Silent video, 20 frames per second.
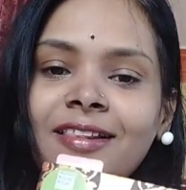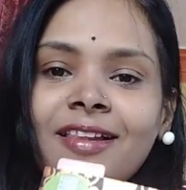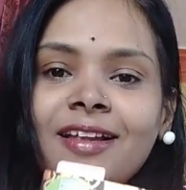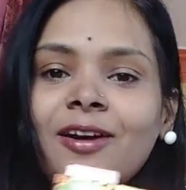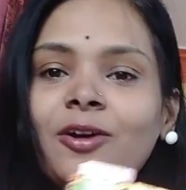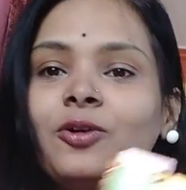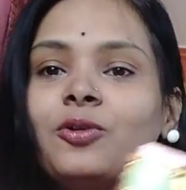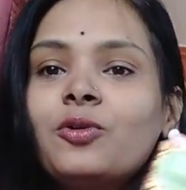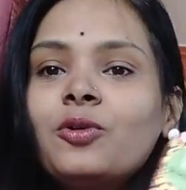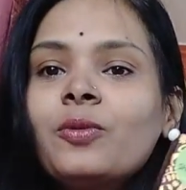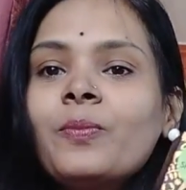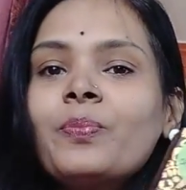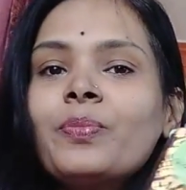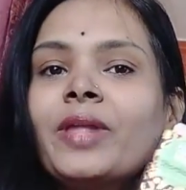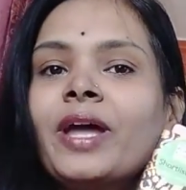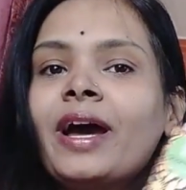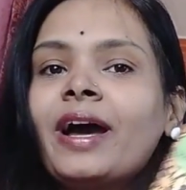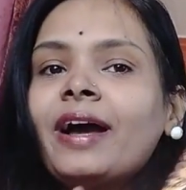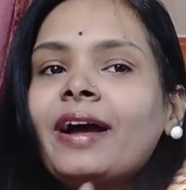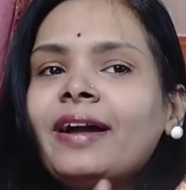love,
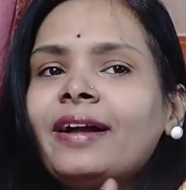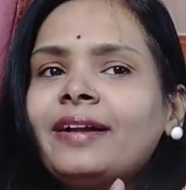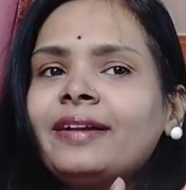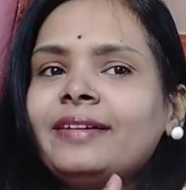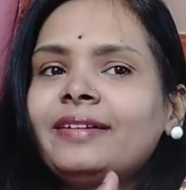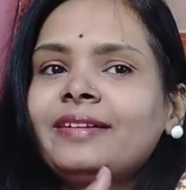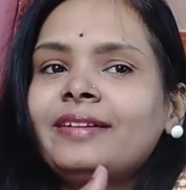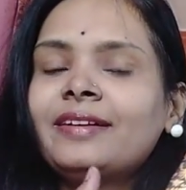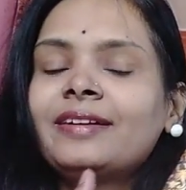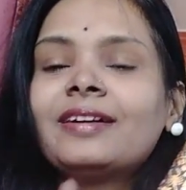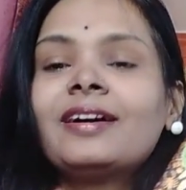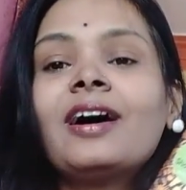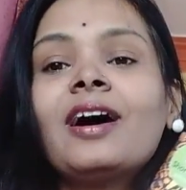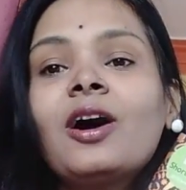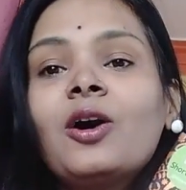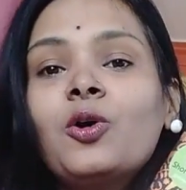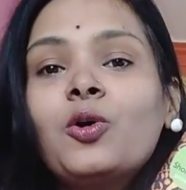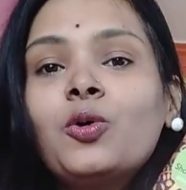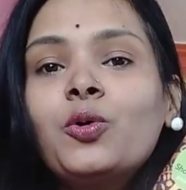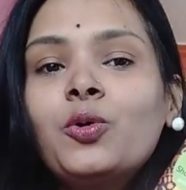and
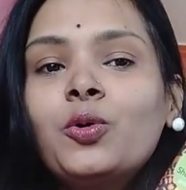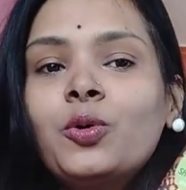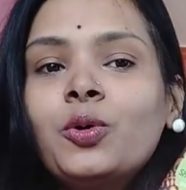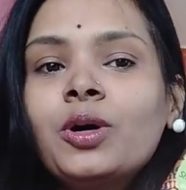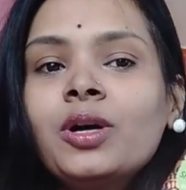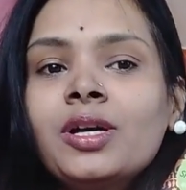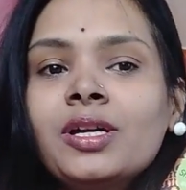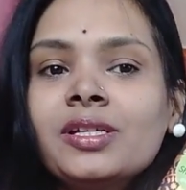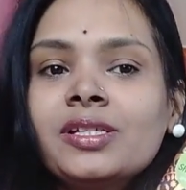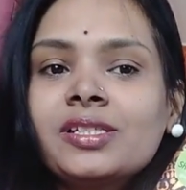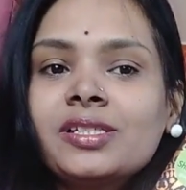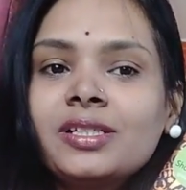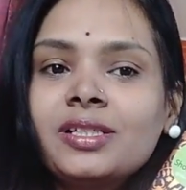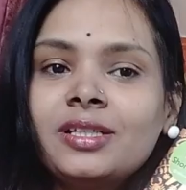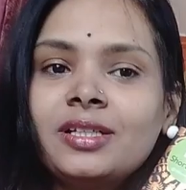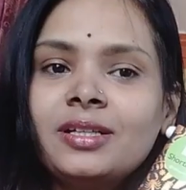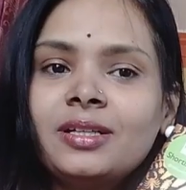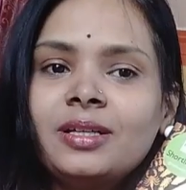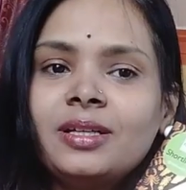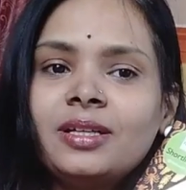how she
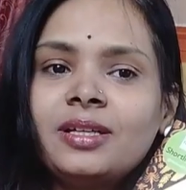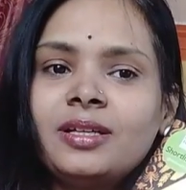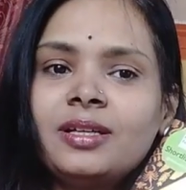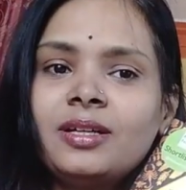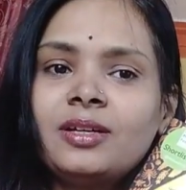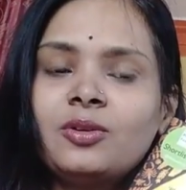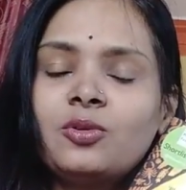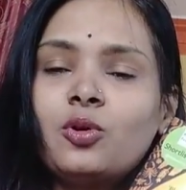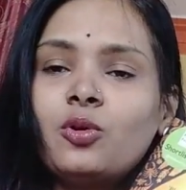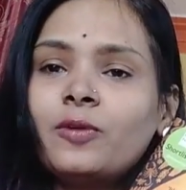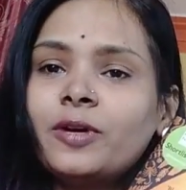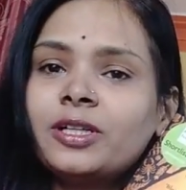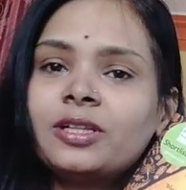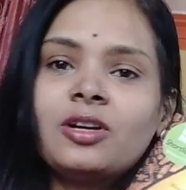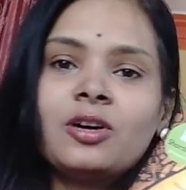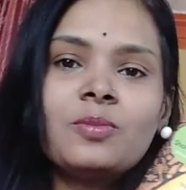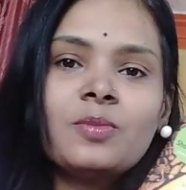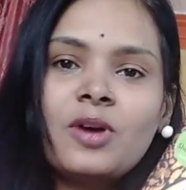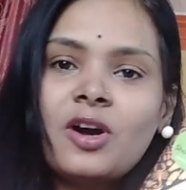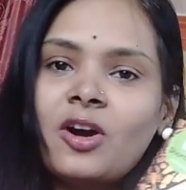
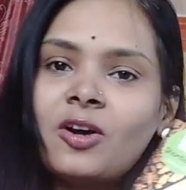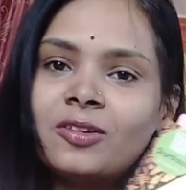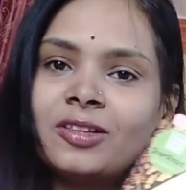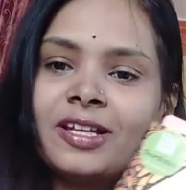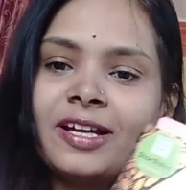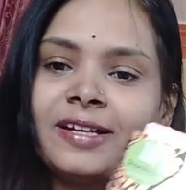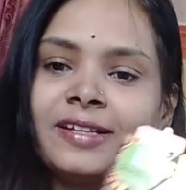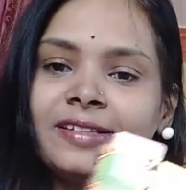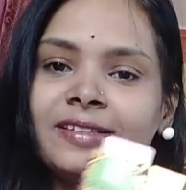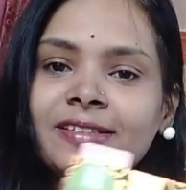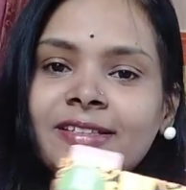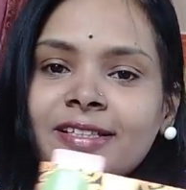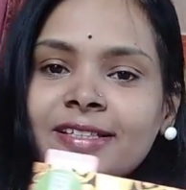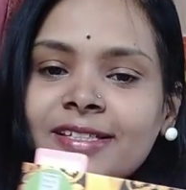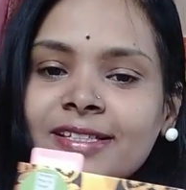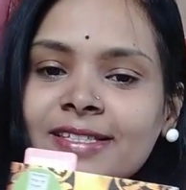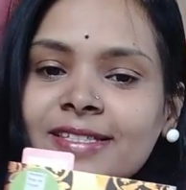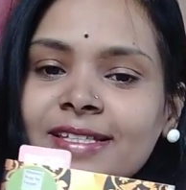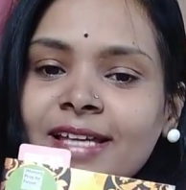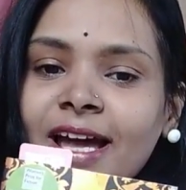overcome all that
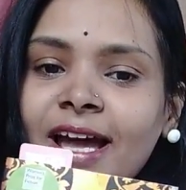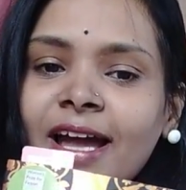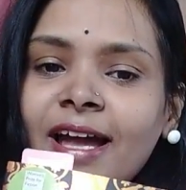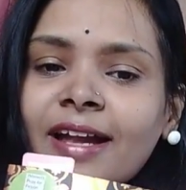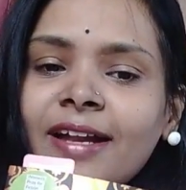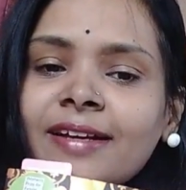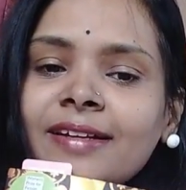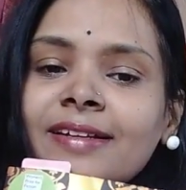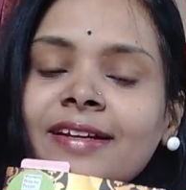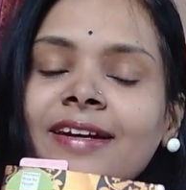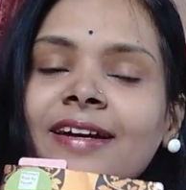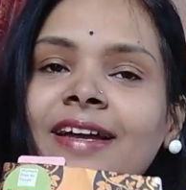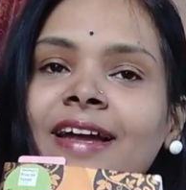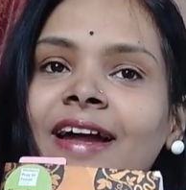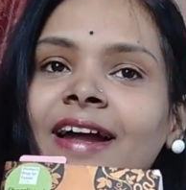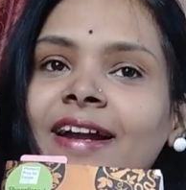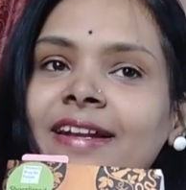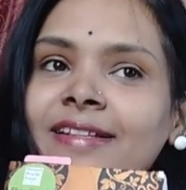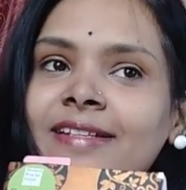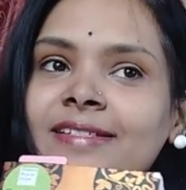things, and
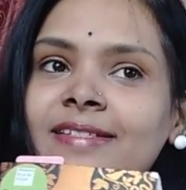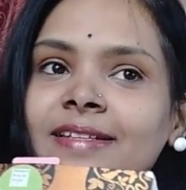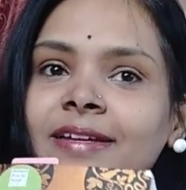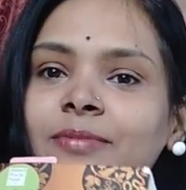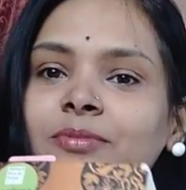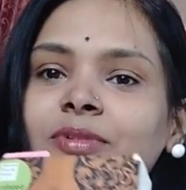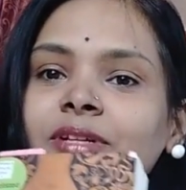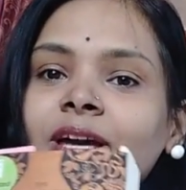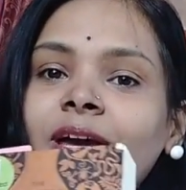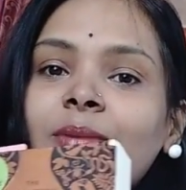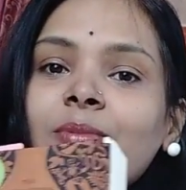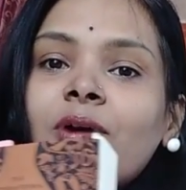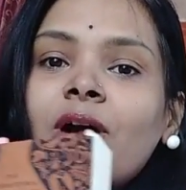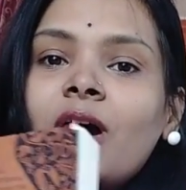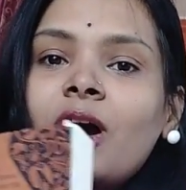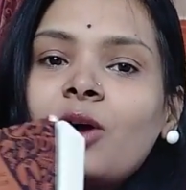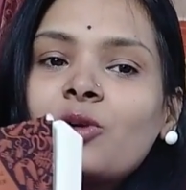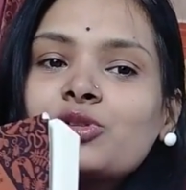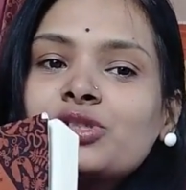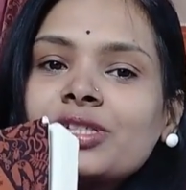at the same time
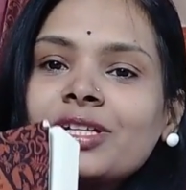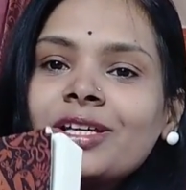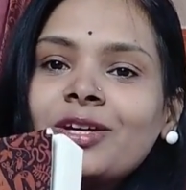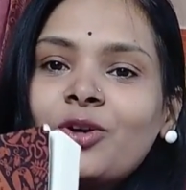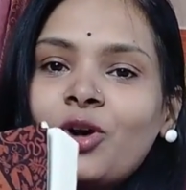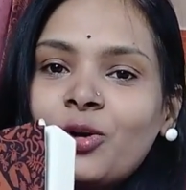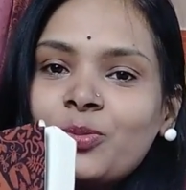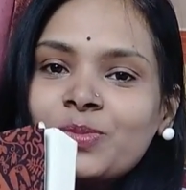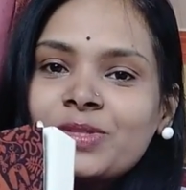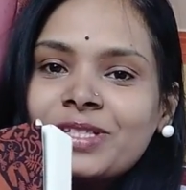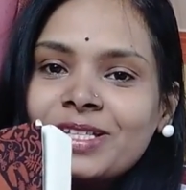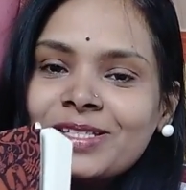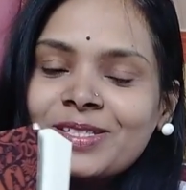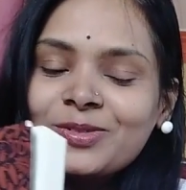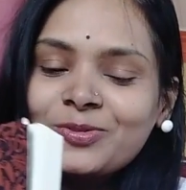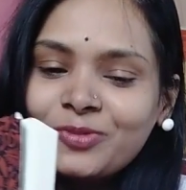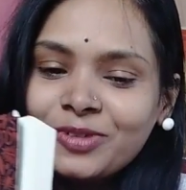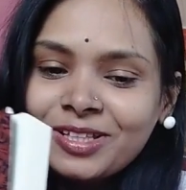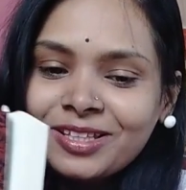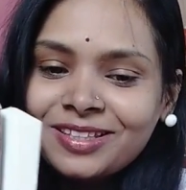how she
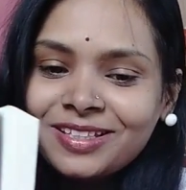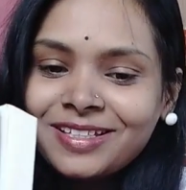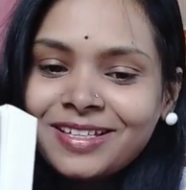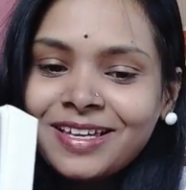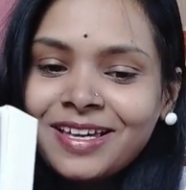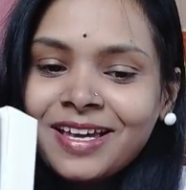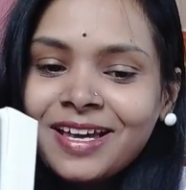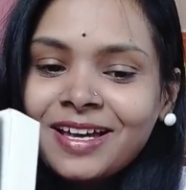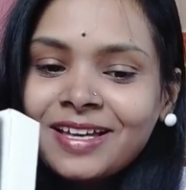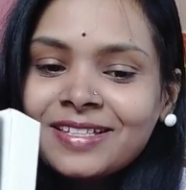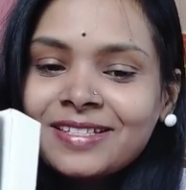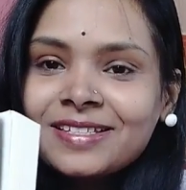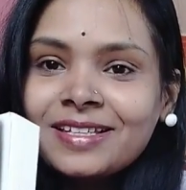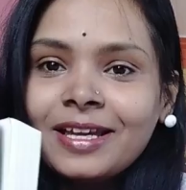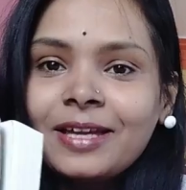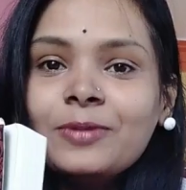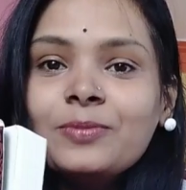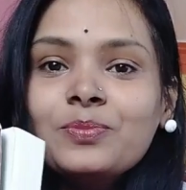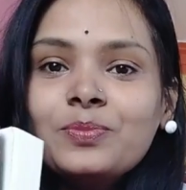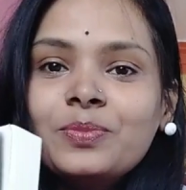obsessed with the
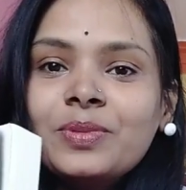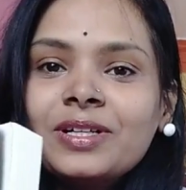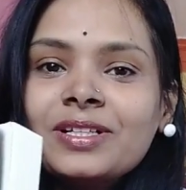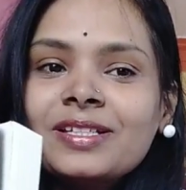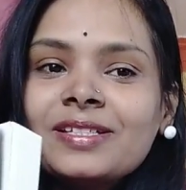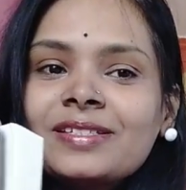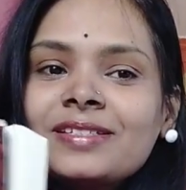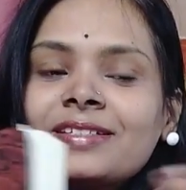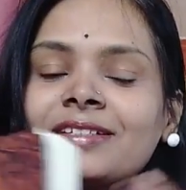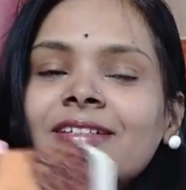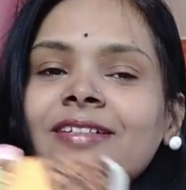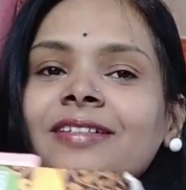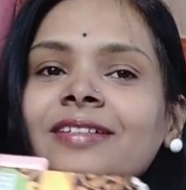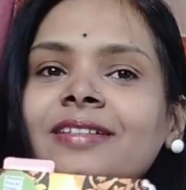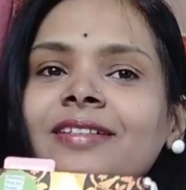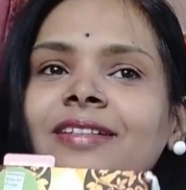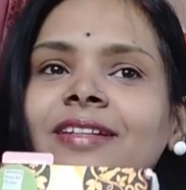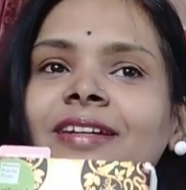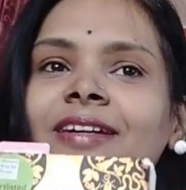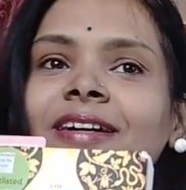same
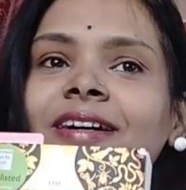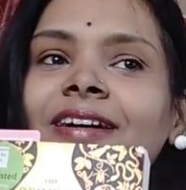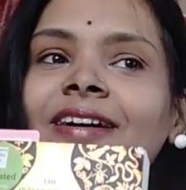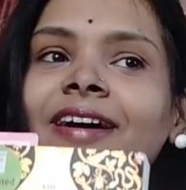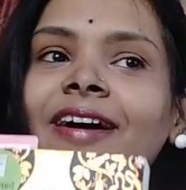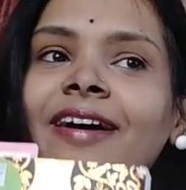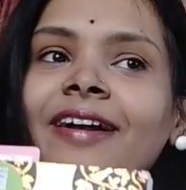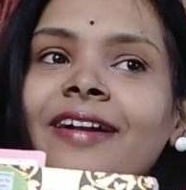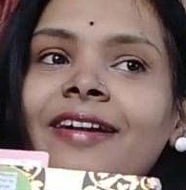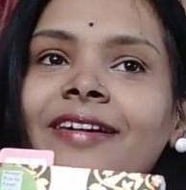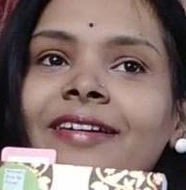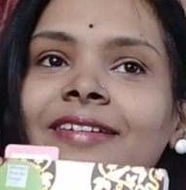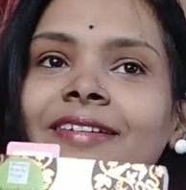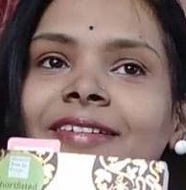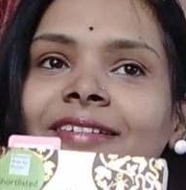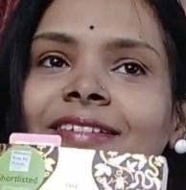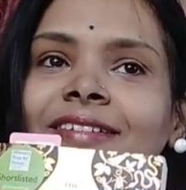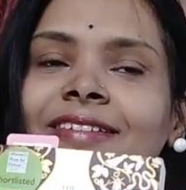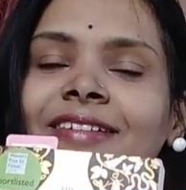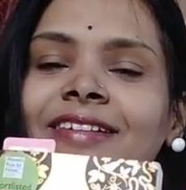person.
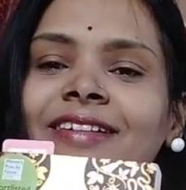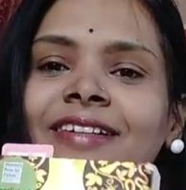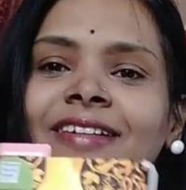And